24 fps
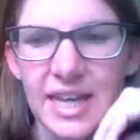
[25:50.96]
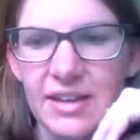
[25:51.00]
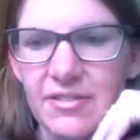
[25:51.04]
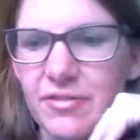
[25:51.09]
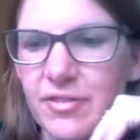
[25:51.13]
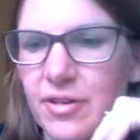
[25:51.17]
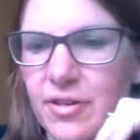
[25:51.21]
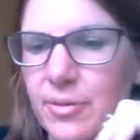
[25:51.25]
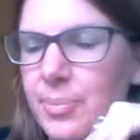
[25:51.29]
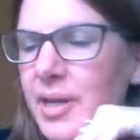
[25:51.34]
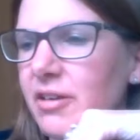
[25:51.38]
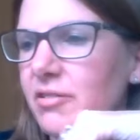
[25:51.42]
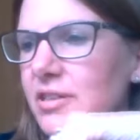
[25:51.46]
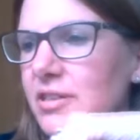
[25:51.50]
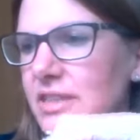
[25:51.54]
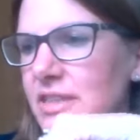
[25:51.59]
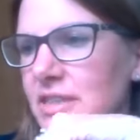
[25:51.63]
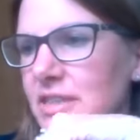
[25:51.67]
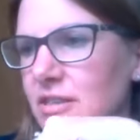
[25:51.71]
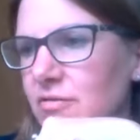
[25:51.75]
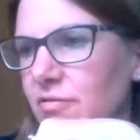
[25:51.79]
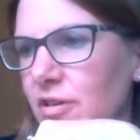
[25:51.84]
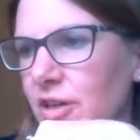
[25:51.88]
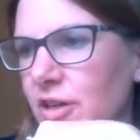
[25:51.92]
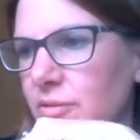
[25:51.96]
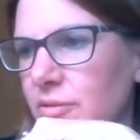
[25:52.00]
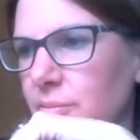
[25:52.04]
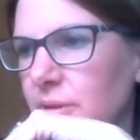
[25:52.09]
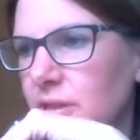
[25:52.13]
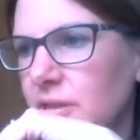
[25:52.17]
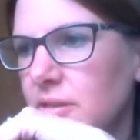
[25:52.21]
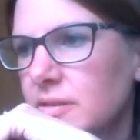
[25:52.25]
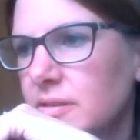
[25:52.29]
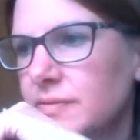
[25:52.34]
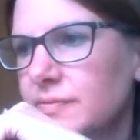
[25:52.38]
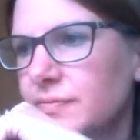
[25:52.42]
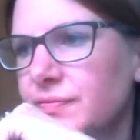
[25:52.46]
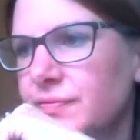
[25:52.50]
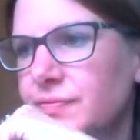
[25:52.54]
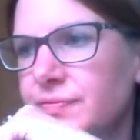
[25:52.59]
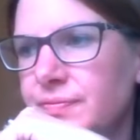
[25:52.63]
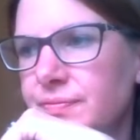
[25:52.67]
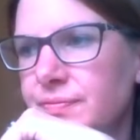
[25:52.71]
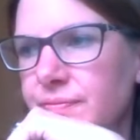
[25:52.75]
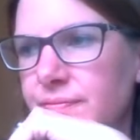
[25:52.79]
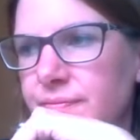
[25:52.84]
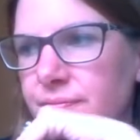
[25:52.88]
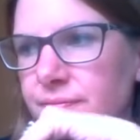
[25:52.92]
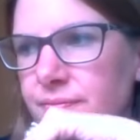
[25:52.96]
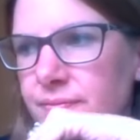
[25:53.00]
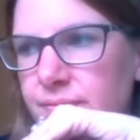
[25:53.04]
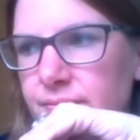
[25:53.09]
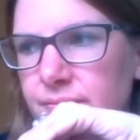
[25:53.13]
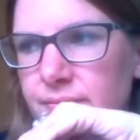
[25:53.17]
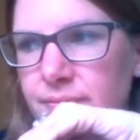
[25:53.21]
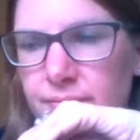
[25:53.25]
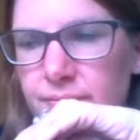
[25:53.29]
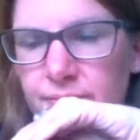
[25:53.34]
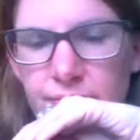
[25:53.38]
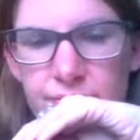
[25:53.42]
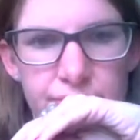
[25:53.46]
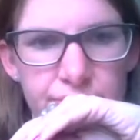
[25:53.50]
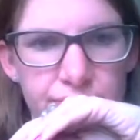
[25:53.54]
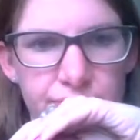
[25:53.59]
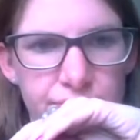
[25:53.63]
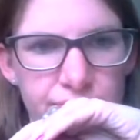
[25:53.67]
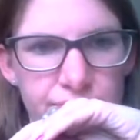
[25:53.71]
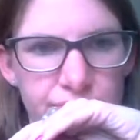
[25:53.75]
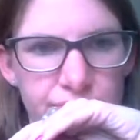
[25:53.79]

you say for appearance and aroma? Oh,